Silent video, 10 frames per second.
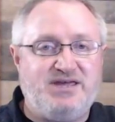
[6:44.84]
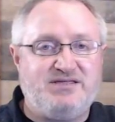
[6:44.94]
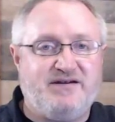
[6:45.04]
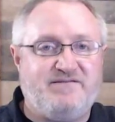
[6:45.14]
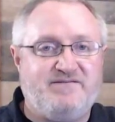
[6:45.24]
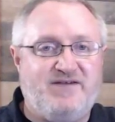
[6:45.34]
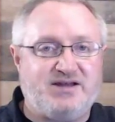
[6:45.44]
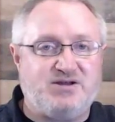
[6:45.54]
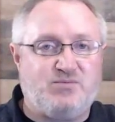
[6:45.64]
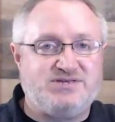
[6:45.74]
the
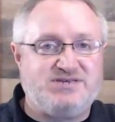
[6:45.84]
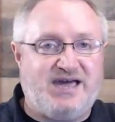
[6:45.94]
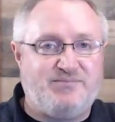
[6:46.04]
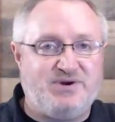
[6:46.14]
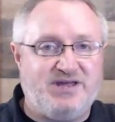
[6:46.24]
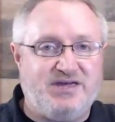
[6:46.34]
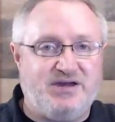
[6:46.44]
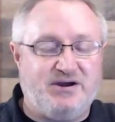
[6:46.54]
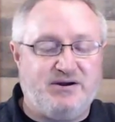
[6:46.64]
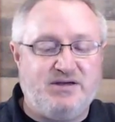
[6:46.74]
effect of what's happening
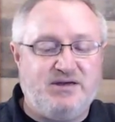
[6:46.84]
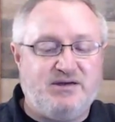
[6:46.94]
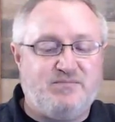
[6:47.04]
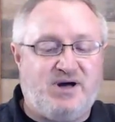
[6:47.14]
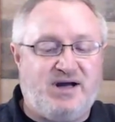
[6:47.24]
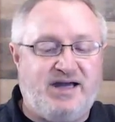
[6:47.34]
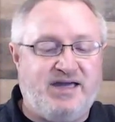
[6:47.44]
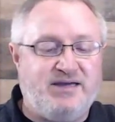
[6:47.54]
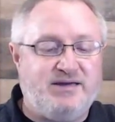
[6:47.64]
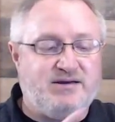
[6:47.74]
here
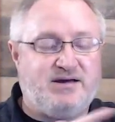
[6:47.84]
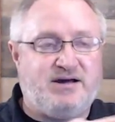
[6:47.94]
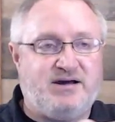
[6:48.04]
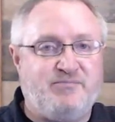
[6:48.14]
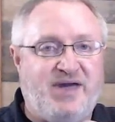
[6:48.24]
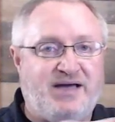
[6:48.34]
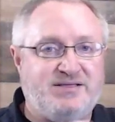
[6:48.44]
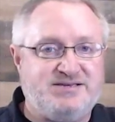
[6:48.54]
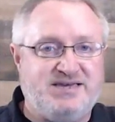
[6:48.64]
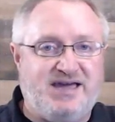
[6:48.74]
by
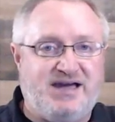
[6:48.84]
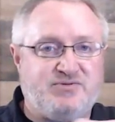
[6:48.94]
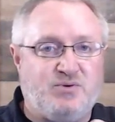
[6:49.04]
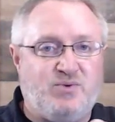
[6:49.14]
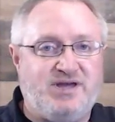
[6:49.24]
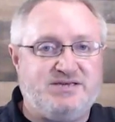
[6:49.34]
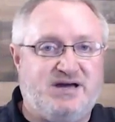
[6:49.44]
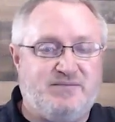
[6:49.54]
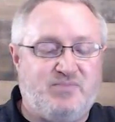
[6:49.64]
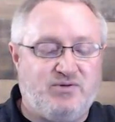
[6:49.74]
balancing out the weights
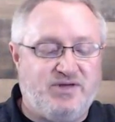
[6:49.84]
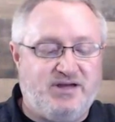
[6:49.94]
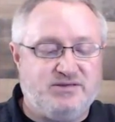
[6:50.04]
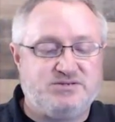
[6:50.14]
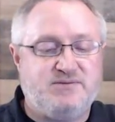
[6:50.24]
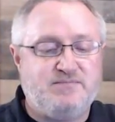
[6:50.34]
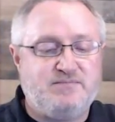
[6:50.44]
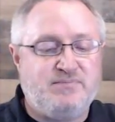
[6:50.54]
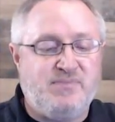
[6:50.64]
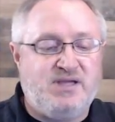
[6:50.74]
on both ends.
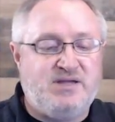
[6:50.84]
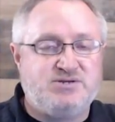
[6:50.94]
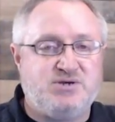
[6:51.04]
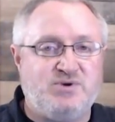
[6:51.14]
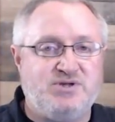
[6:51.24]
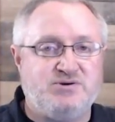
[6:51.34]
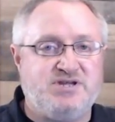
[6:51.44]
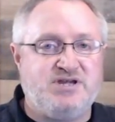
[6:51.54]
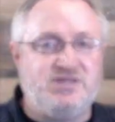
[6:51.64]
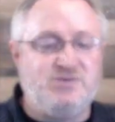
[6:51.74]
So when you're
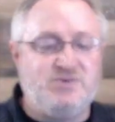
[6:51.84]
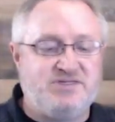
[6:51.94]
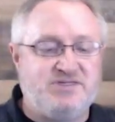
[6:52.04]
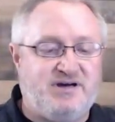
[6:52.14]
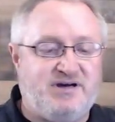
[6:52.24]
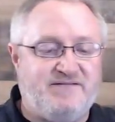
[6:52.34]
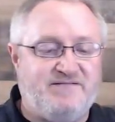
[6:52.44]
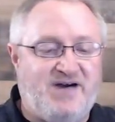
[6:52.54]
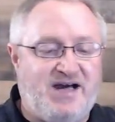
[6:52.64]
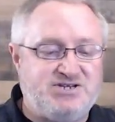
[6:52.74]
dealing with
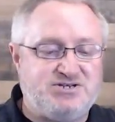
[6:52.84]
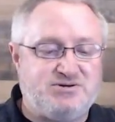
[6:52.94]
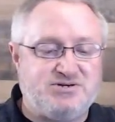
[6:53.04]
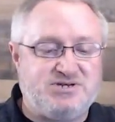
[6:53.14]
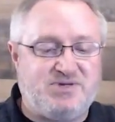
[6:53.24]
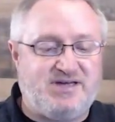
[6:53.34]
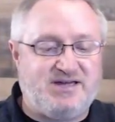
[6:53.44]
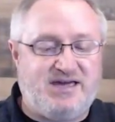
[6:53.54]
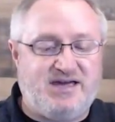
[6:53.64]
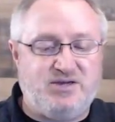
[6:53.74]
fascia or something
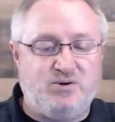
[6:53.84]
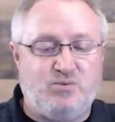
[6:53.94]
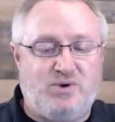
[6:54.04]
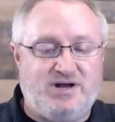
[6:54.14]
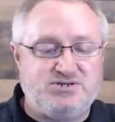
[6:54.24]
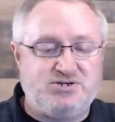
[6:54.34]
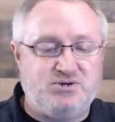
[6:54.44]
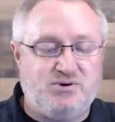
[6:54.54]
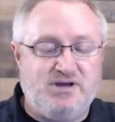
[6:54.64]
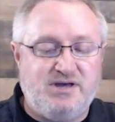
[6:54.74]
like that, you want
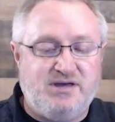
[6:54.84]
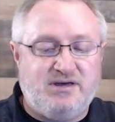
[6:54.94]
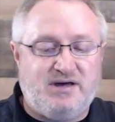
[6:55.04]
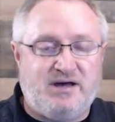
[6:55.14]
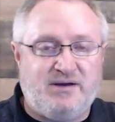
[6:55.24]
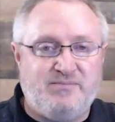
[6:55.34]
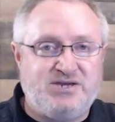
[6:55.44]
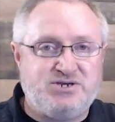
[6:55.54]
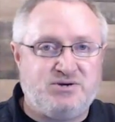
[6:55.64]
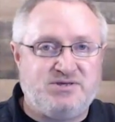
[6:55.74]
to make
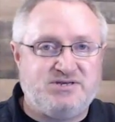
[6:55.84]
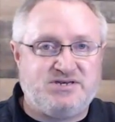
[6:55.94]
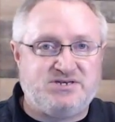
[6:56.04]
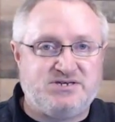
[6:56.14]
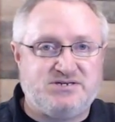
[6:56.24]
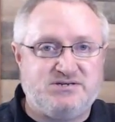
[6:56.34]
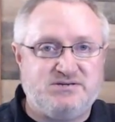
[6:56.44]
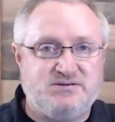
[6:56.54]
sure that this is